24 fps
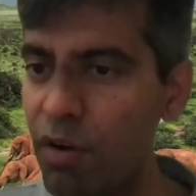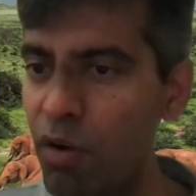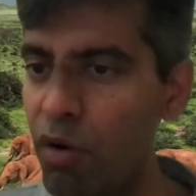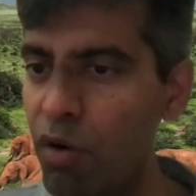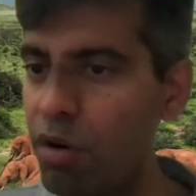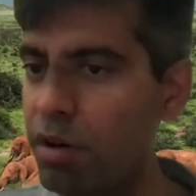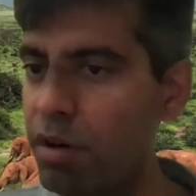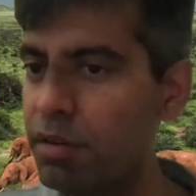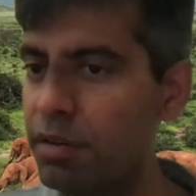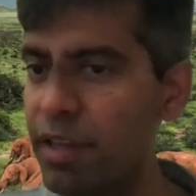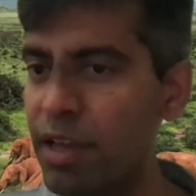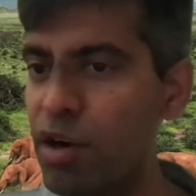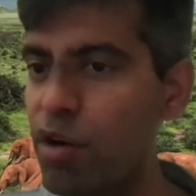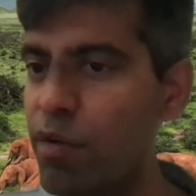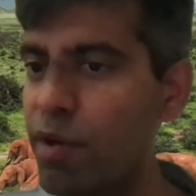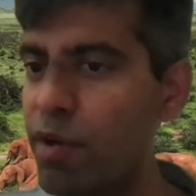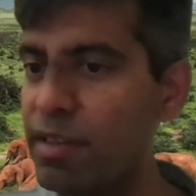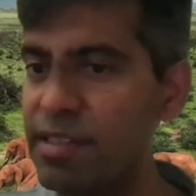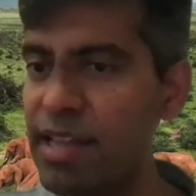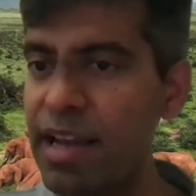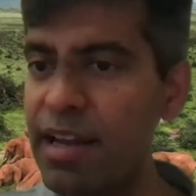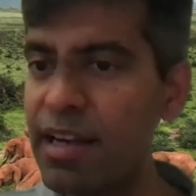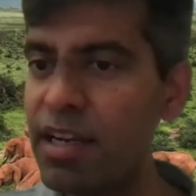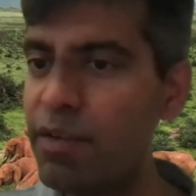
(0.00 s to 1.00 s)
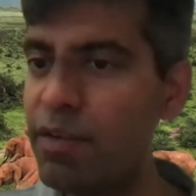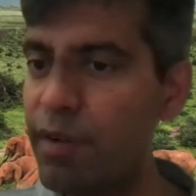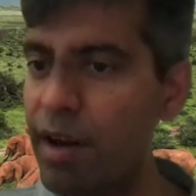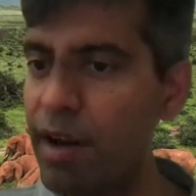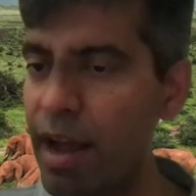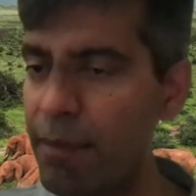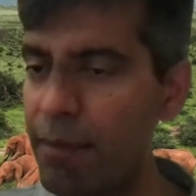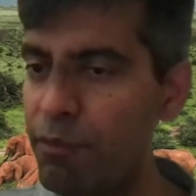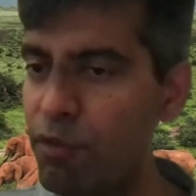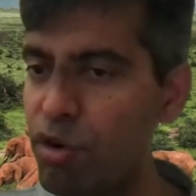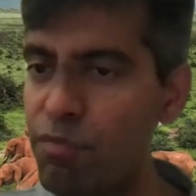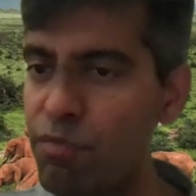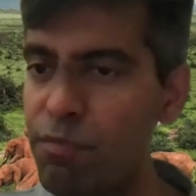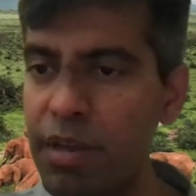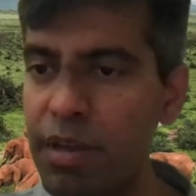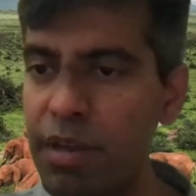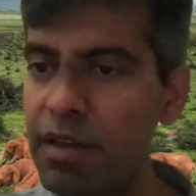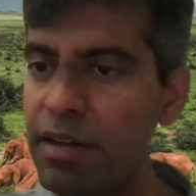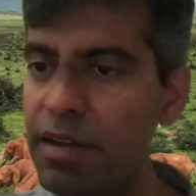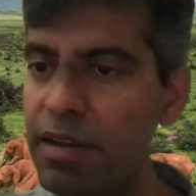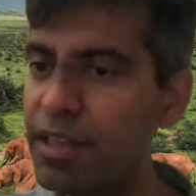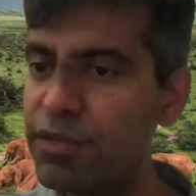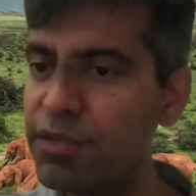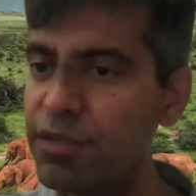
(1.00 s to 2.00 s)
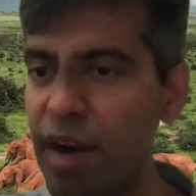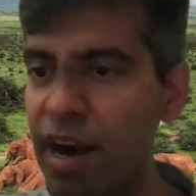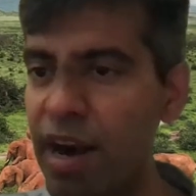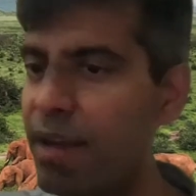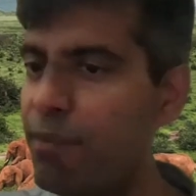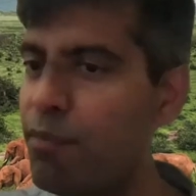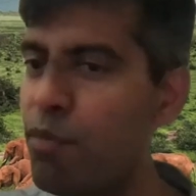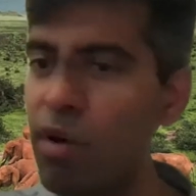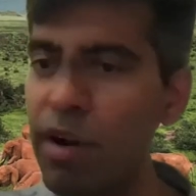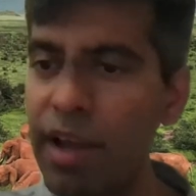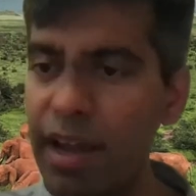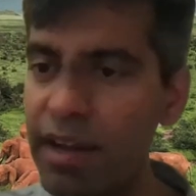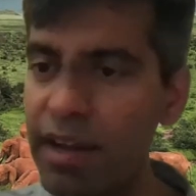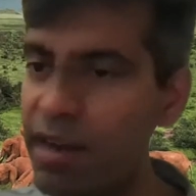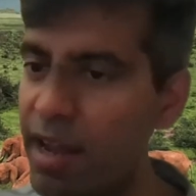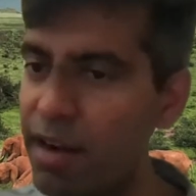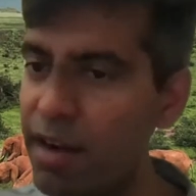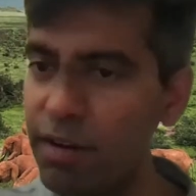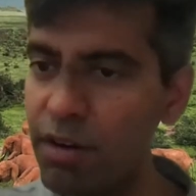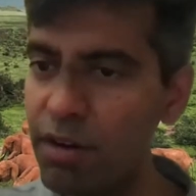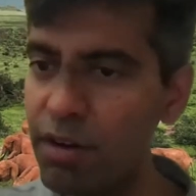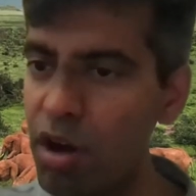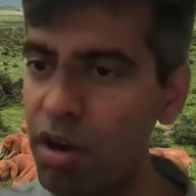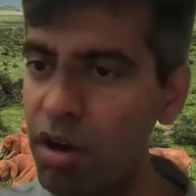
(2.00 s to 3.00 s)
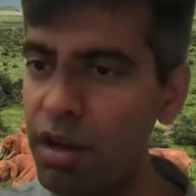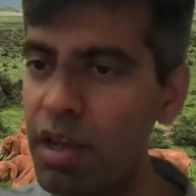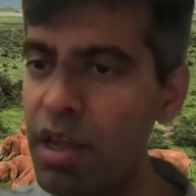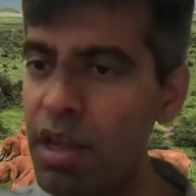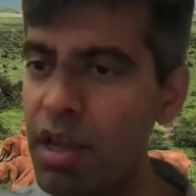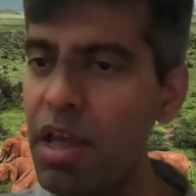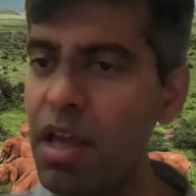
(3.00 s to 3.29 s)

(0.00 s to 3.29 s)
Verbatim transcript: or they know exactly where I'm going to be next Friday morning at nine o'clock.